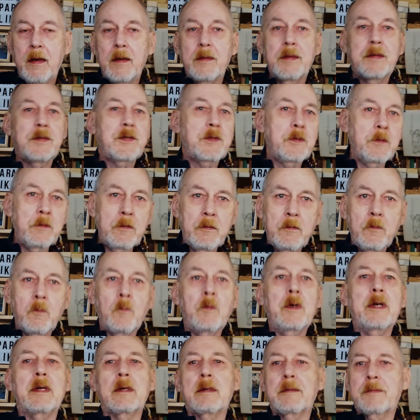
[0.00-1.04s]
The student
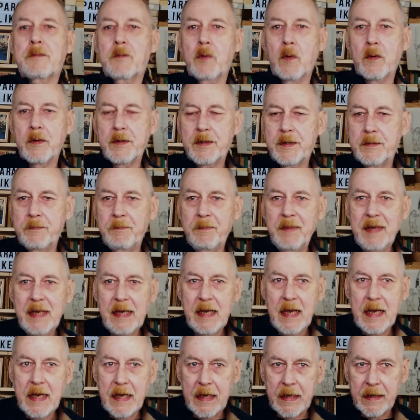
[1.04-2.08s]
will, of course, be
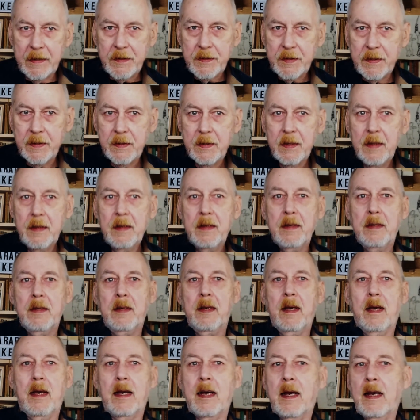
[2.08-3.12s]
hit,
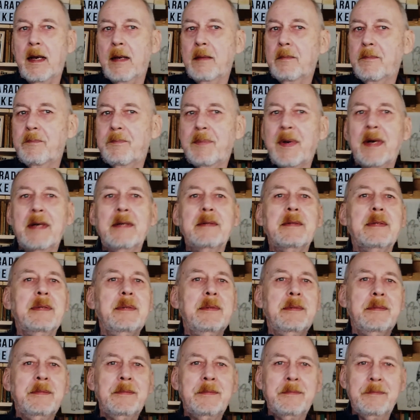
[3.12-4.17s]
but
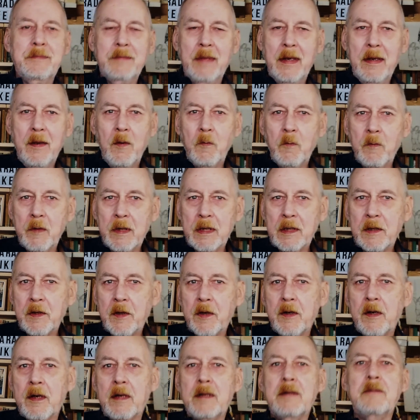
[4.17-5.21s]
will
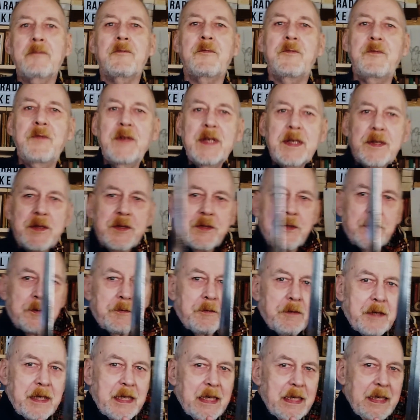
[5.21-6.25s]
learn
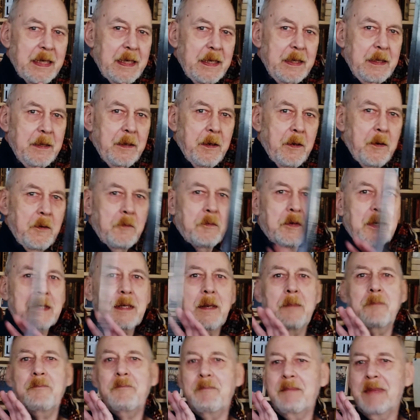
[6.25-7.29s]
viscerally what a
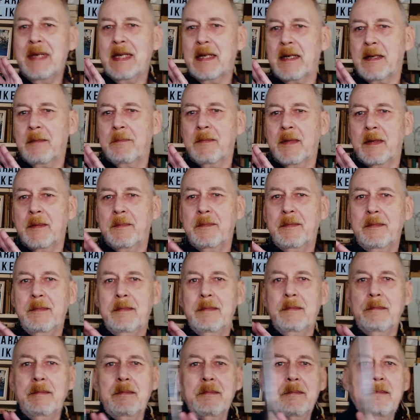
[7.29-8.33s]
minimum
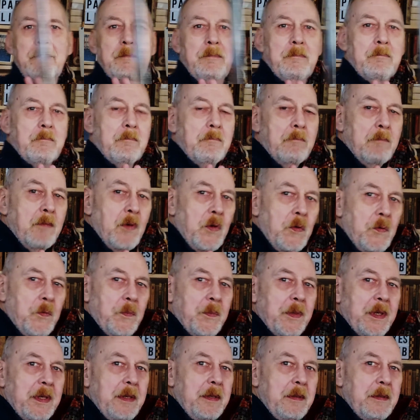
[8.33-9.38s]

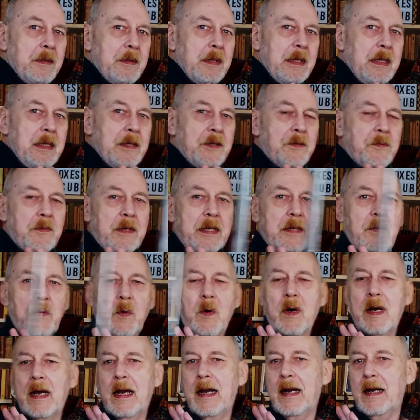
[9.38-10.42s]
movement is
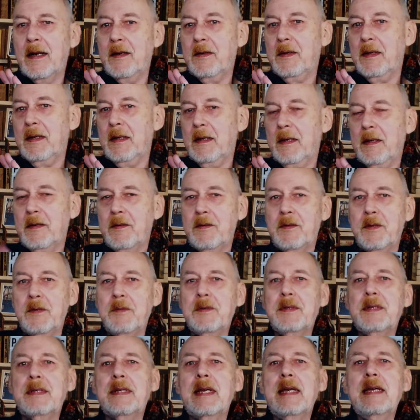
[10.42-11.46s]
required to
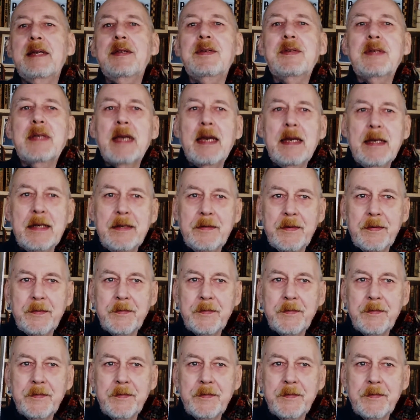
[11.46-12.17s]
stay safe.